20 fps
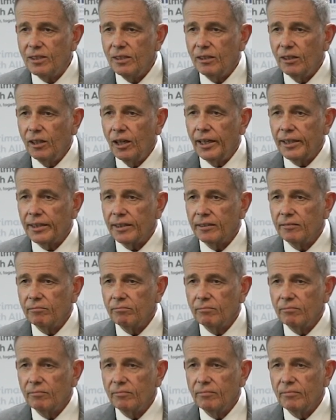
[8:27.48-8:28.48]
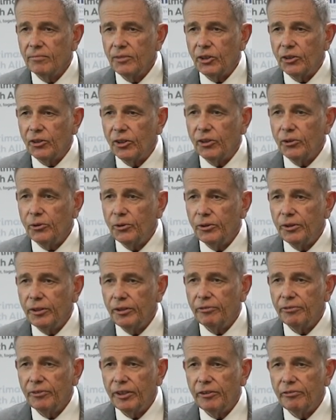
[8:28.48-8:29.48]
Like,
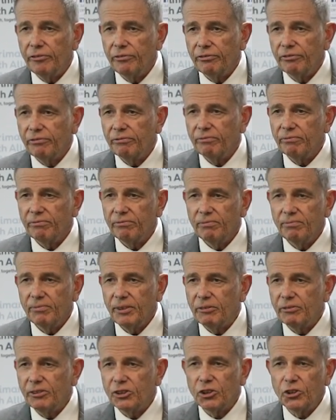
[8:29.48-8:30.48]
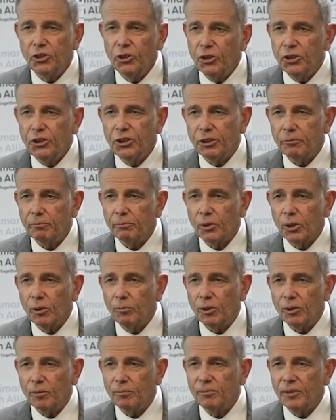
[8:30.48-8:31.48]
if it's an urgent
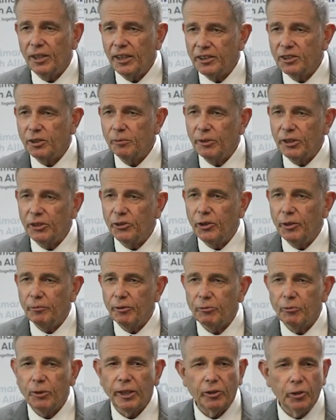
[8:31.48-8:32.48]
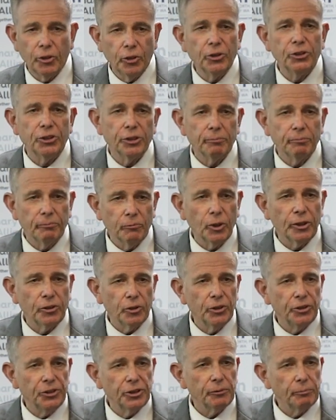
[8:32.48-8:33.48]
problem, there has to be agreement about what
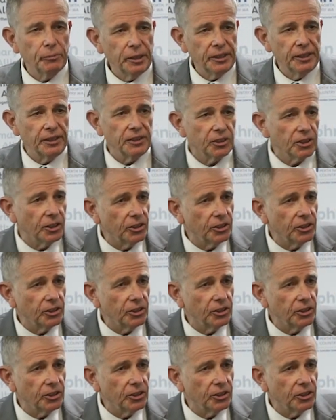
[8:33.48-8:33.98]
urgent means.